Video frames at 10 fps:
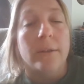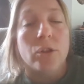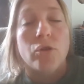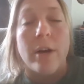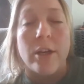
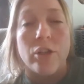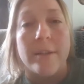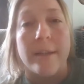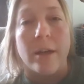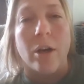
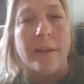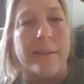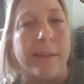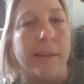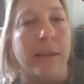distractions that
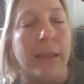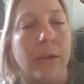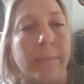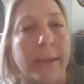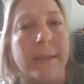cause
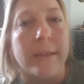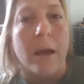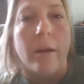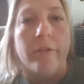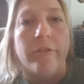little bits
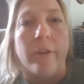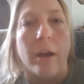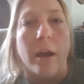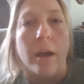of